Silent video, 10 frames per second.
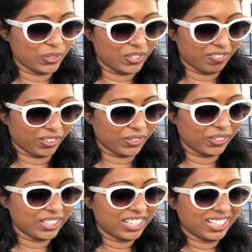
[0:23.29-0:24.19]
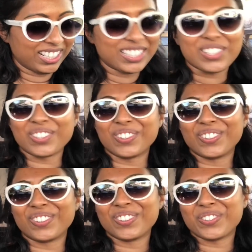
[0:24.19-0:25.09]
difficult
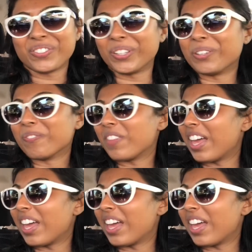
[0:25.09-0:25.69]
to film.